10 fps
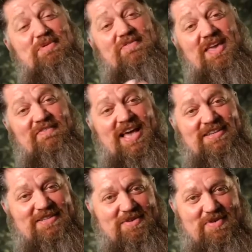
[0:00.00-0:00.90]
of you have
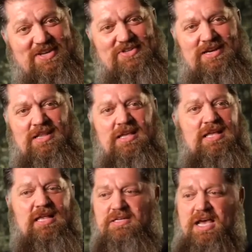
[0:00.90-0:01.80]
asked the question,
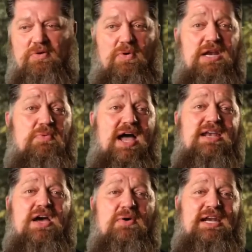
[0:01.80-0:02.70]
Todd, when do I
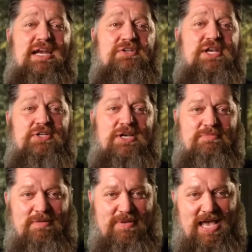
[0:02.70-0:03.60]
know I need to change out
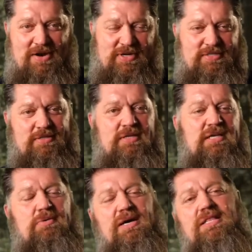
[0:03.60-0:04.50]
my batteries?
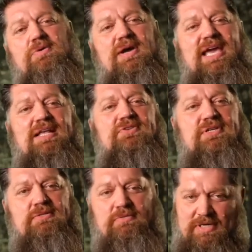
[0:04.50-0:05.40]
Well, the quick answer
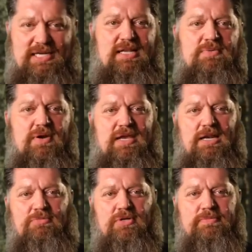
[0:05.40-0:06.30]
is when it doesn't work
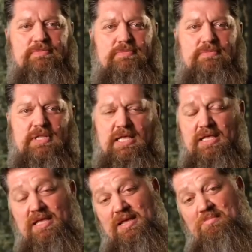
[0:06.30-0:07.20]
anymore.
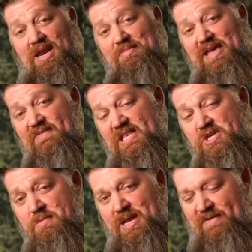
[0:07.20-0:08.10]
But let me give you the
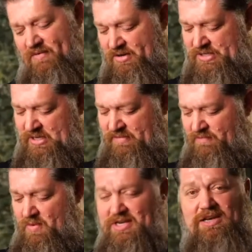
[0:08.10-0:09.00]
two minute version of
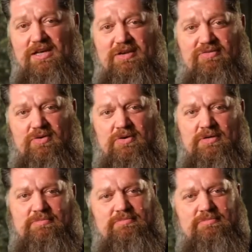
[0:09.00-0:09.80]
what to look for